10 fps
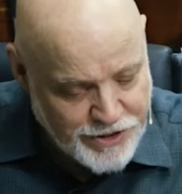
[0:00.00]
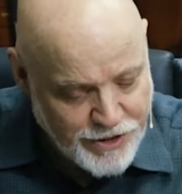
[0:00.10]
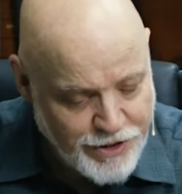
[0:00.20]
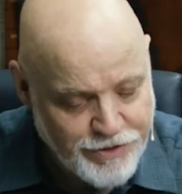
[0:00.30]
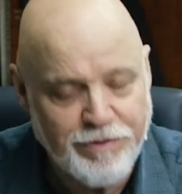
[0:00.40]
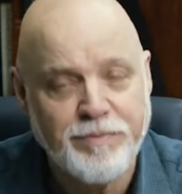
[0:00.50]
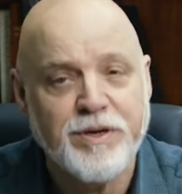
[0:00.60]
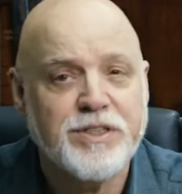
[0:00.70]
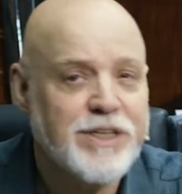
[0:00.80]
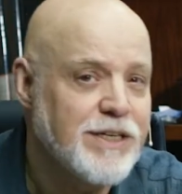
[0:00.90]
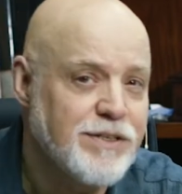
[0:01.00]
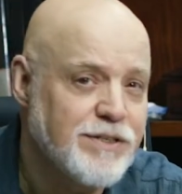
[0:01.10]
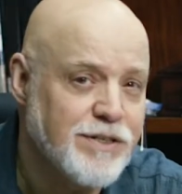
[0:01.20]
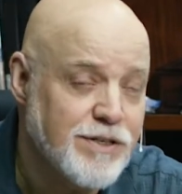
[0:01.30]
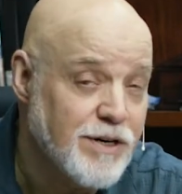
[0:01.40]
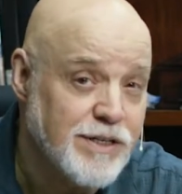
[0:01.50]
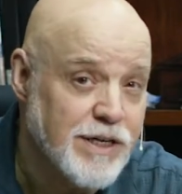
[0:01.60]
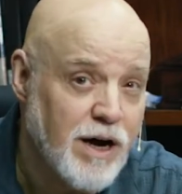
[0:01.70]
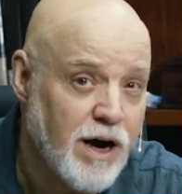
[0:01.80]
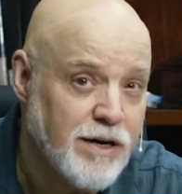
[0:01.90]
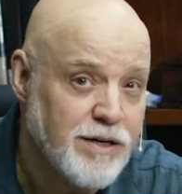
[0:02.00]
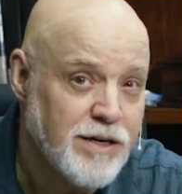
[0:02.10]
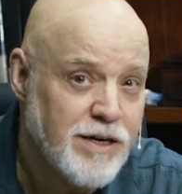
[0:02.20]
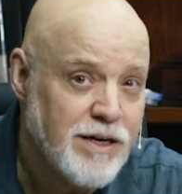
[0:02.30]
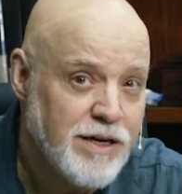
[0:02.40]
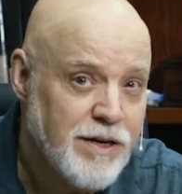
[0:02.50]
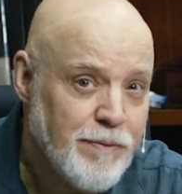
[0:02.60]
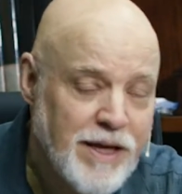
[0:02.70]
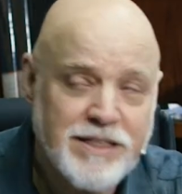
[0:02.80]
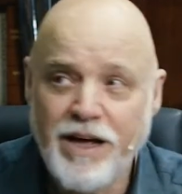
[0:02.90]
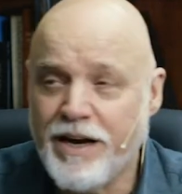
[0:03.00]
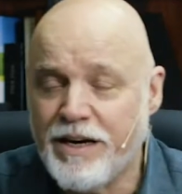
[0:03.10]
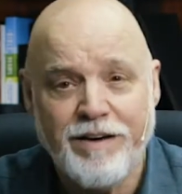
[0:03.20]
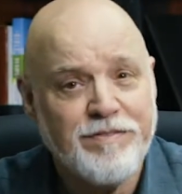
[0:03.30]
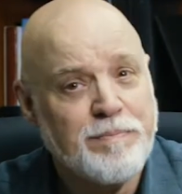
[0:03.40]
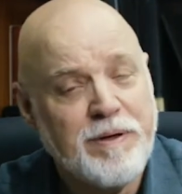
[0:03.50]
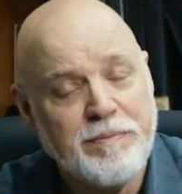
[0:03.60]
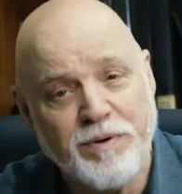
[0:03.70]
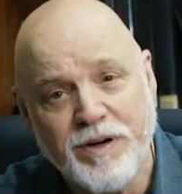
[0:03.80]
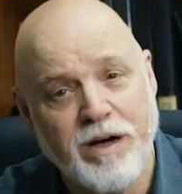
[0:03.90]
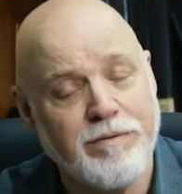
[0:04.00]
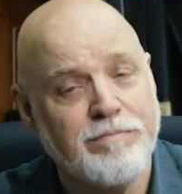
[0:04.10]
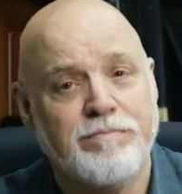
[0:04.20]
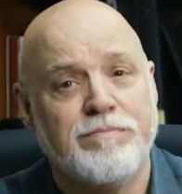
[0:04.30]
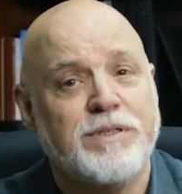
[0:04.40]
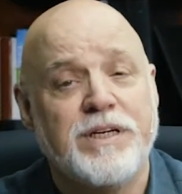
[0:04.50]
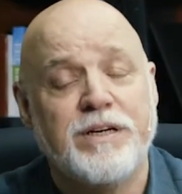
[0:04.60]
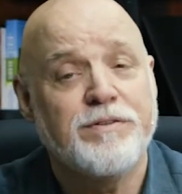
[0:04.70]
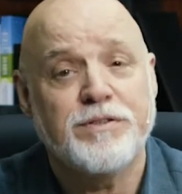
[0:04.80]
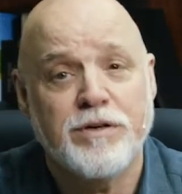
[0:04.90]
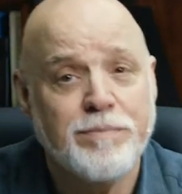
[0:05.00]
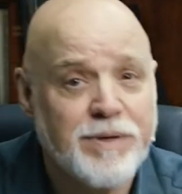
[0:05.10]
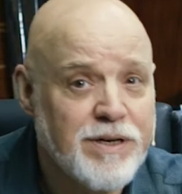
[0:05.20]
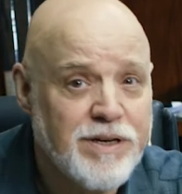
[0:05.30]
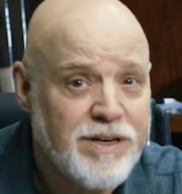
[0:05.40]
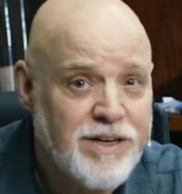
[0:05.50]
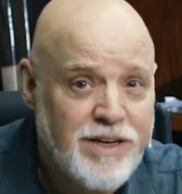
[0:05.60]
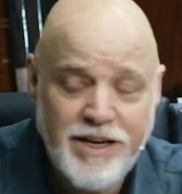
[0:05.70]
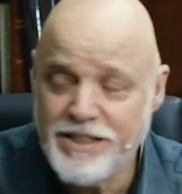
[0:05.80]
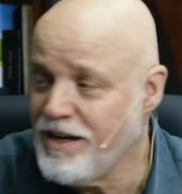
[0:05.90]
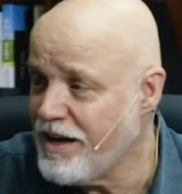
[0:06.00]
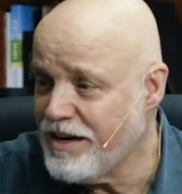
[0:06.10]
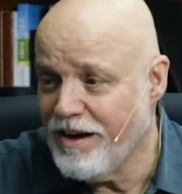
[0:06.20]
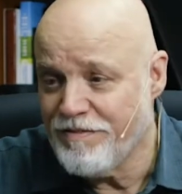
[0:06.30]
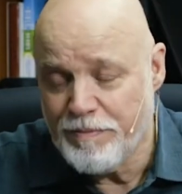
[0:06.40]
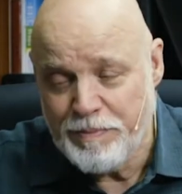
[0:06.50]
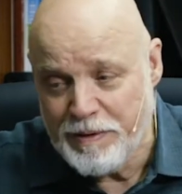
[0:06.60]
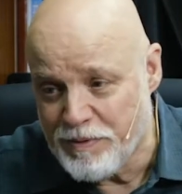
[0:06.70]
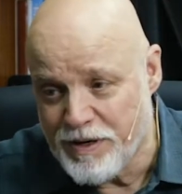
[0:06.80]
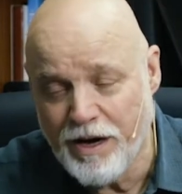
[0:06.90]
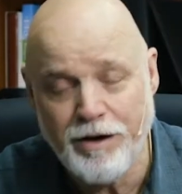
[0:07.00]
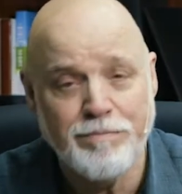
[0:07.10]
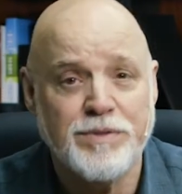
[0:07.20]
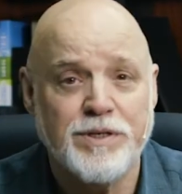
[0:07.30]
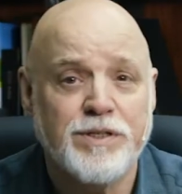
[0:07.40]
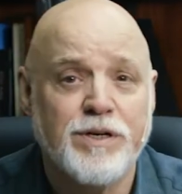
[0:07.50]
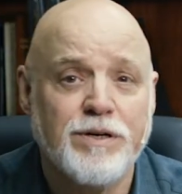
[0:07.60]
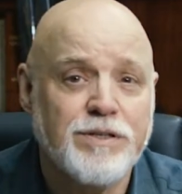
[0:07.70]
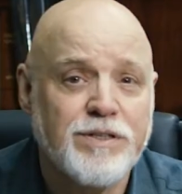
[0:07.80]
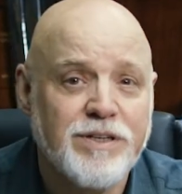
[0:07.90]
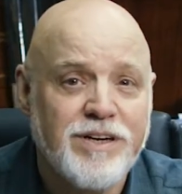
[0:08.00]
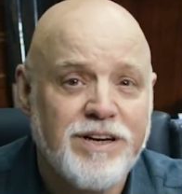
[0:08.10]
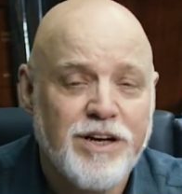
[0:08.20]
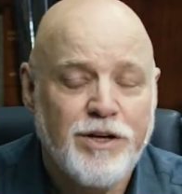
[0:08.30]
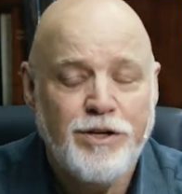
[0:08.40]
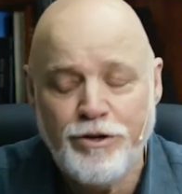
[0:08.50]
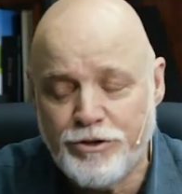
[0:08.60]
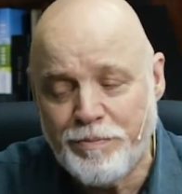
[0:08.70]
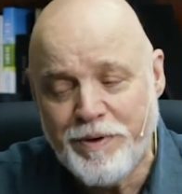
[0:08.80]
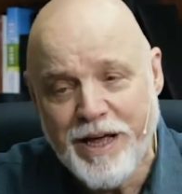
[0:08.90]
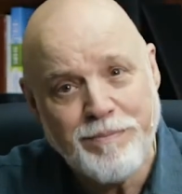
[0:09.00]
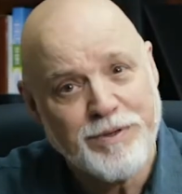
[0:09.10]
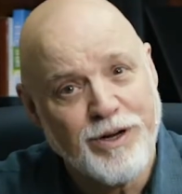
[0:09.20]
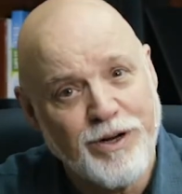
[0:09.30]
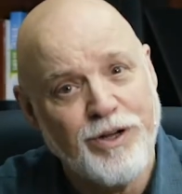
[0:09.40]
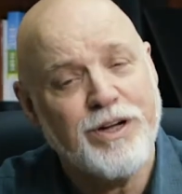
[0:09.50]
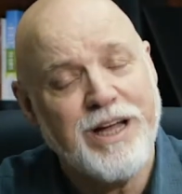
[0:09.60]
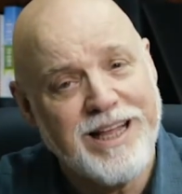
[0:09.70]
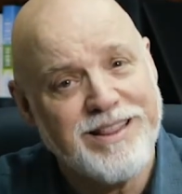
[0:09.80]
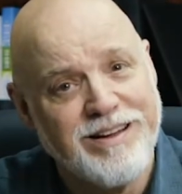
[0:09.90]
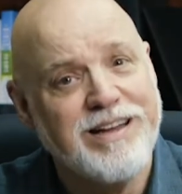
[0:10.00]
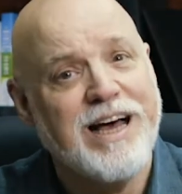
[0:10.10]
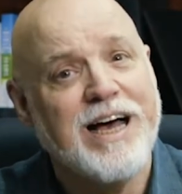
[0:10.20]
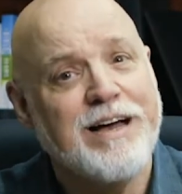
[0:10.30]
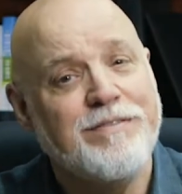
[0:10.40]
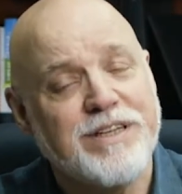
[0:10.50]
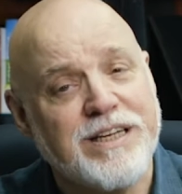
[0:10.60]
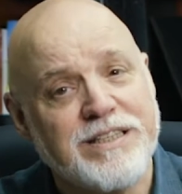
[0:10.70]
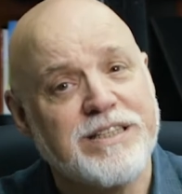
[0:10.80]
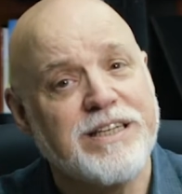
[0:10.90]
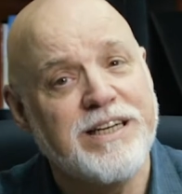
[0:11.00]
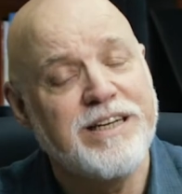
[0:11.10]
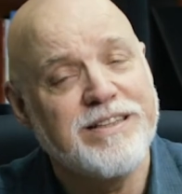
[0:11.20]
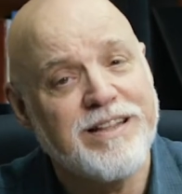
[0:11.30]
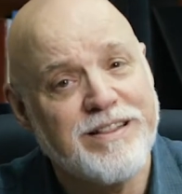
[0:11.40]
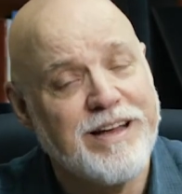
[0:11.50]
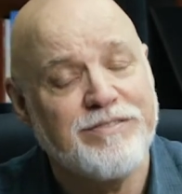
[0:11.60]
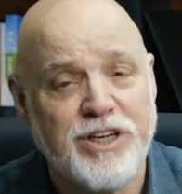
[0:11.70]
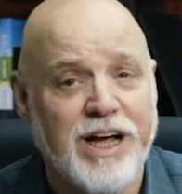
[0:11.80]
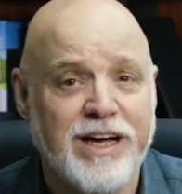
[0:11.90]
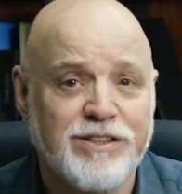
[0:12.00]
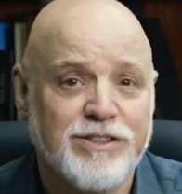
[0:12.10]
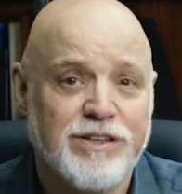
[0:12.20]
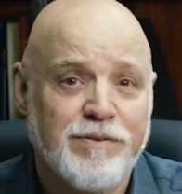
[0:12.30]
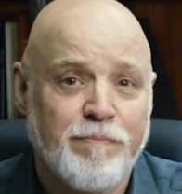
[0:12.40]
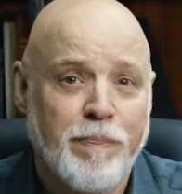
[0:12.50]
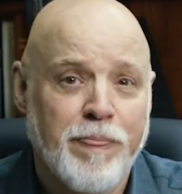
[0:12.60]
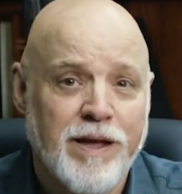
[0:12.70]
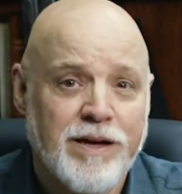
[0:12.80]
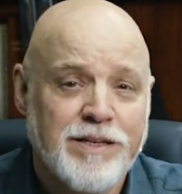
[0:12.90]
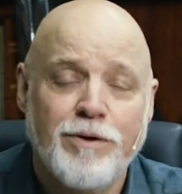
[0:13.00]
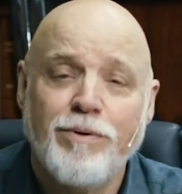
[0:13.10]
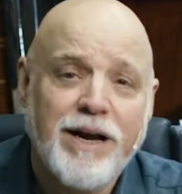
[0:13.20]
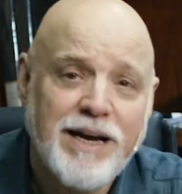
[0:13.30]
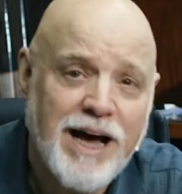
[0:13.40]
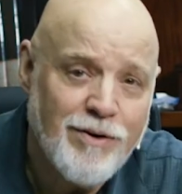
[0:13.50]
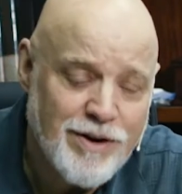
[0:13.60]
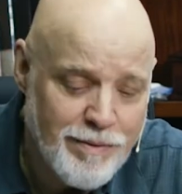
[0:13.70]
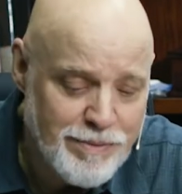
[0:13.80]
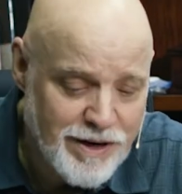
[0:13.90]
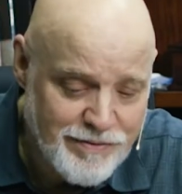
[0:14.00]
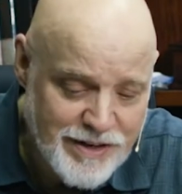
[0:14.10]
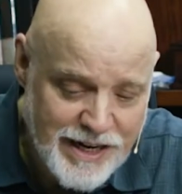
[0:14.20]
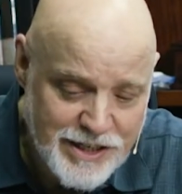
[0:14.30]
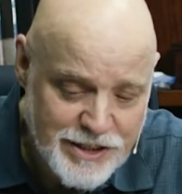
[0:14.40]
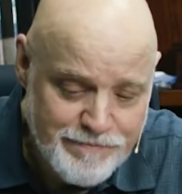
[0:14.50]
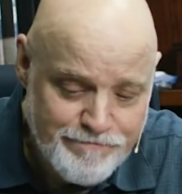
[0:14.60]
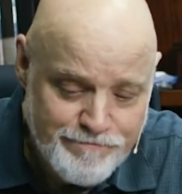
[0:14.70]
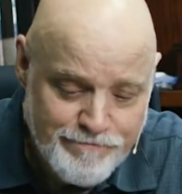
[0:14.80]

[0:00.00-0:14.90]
turned from your sins and turned to God. It's not enough that people come to hear the sermon. It's not enough that people come to church. You should be able to look at their lives and see that they have changed. Now, right now in our beloved nation,